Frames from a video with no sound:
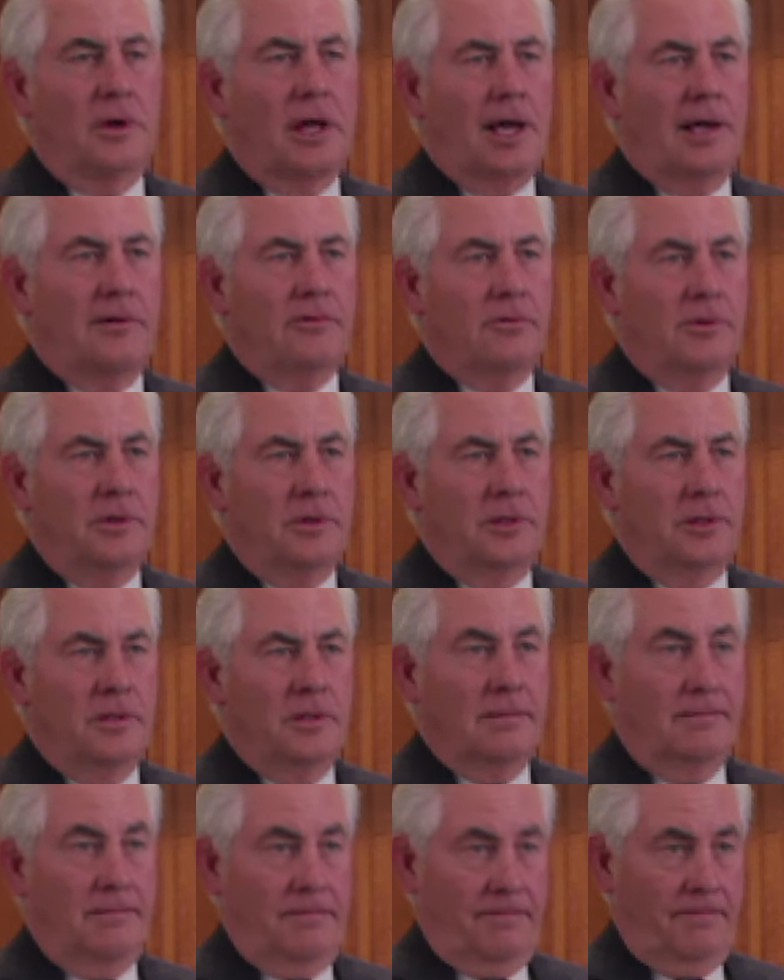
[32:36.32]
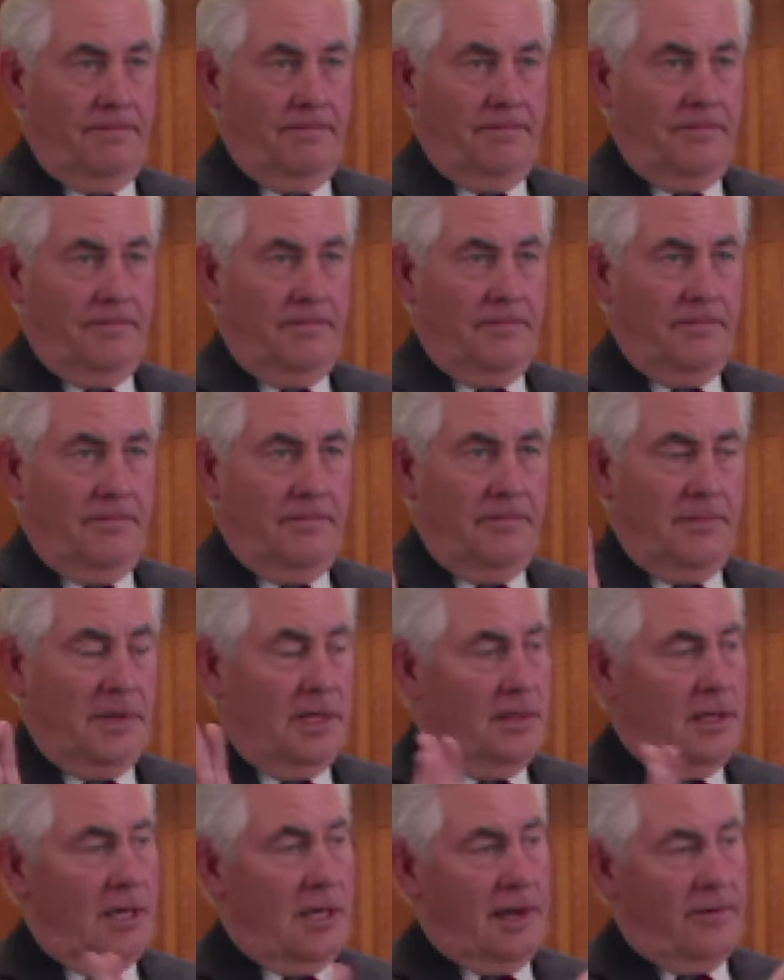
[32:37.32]
life with them. And
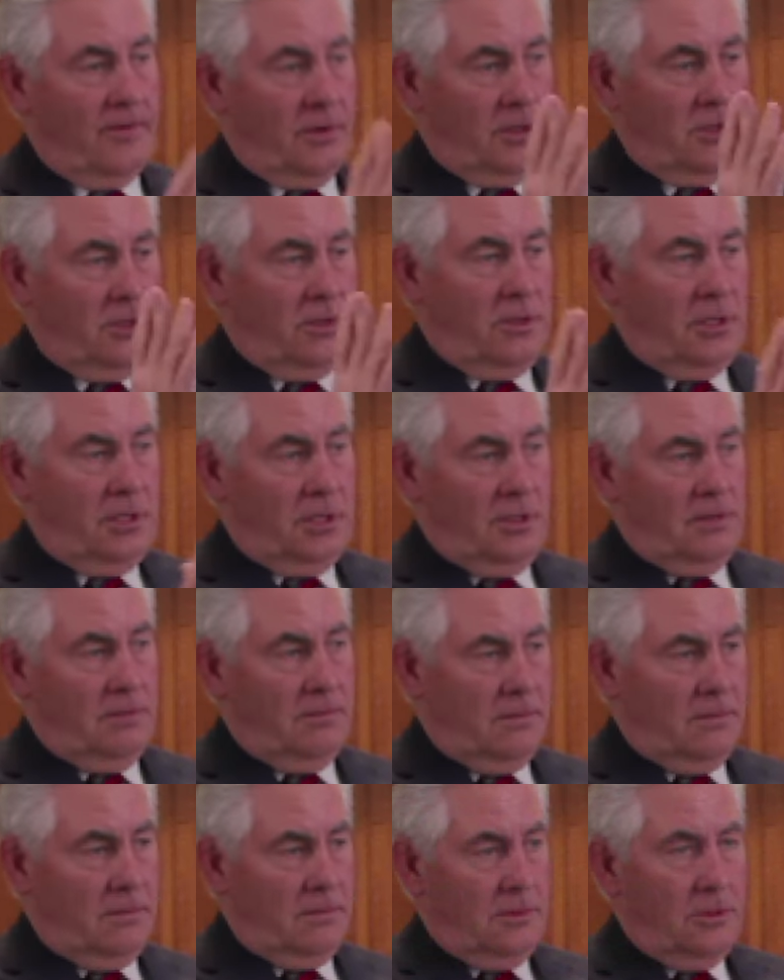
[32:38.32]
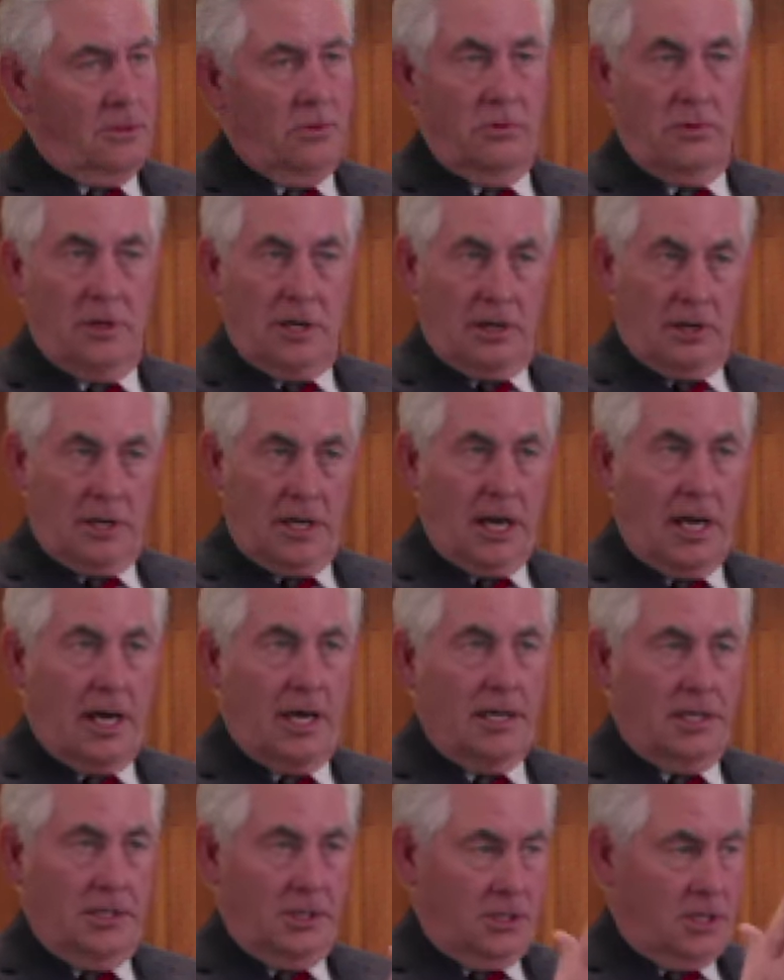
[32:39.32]
they have a duty to their
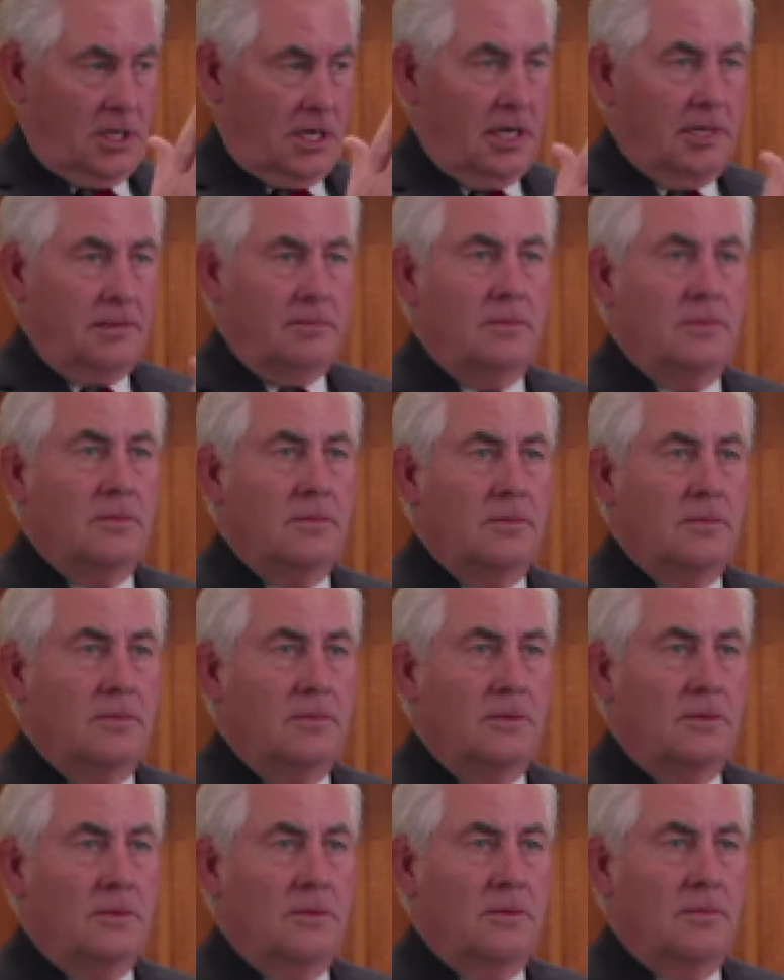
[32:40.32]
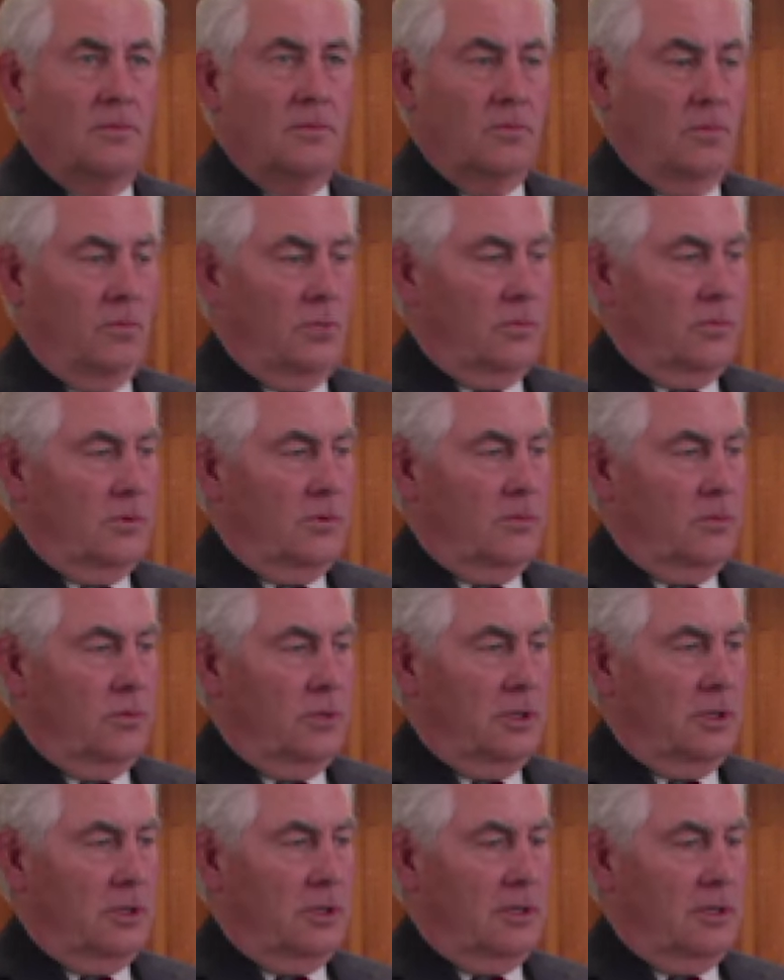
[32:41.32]
God as they
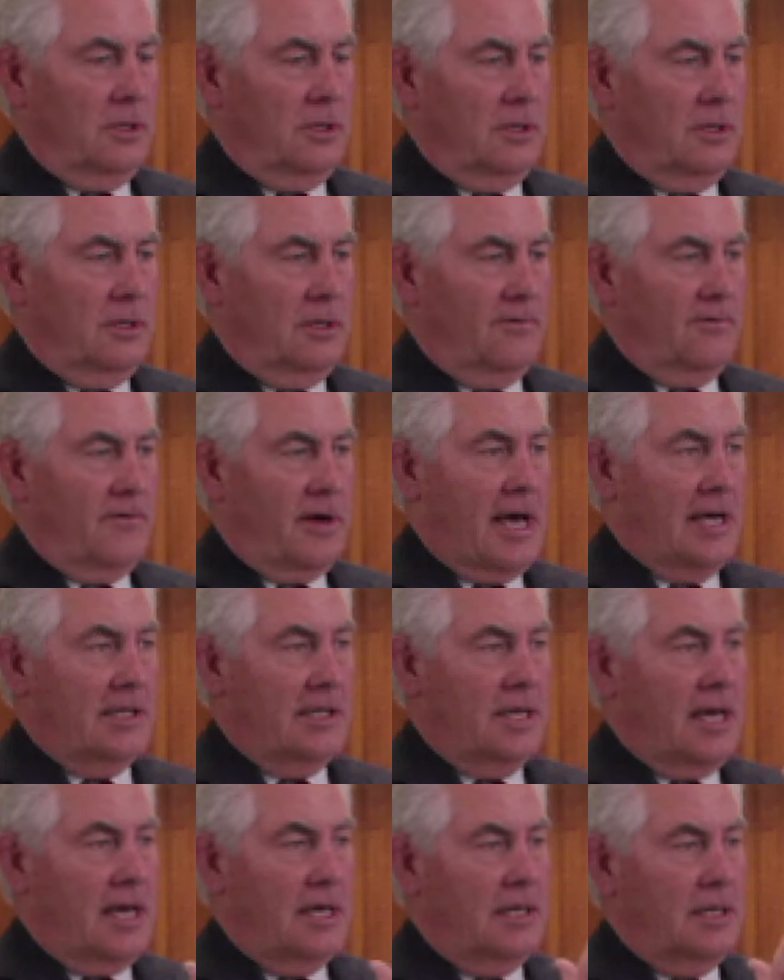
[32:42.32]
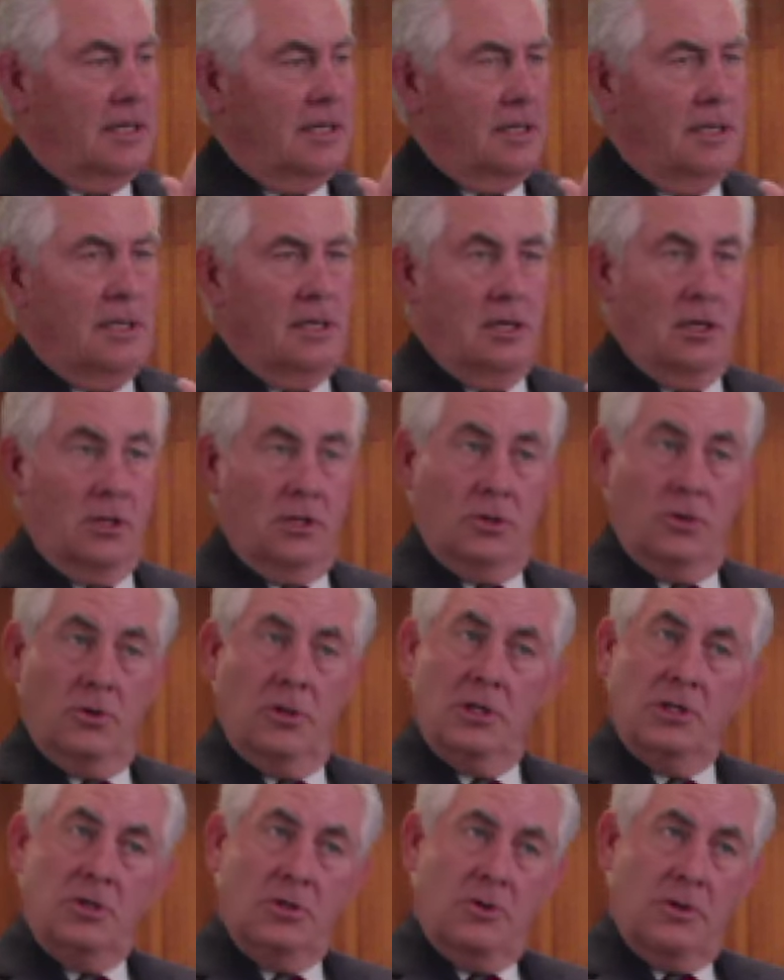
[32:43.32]
would define that, a duty
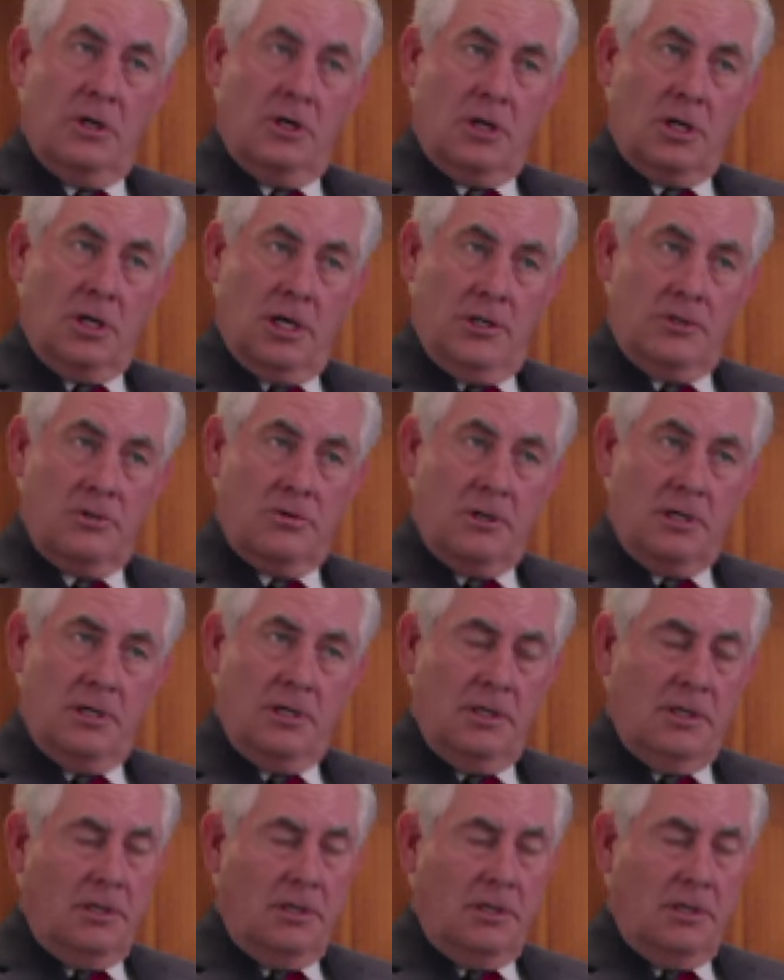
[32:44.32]
to their country.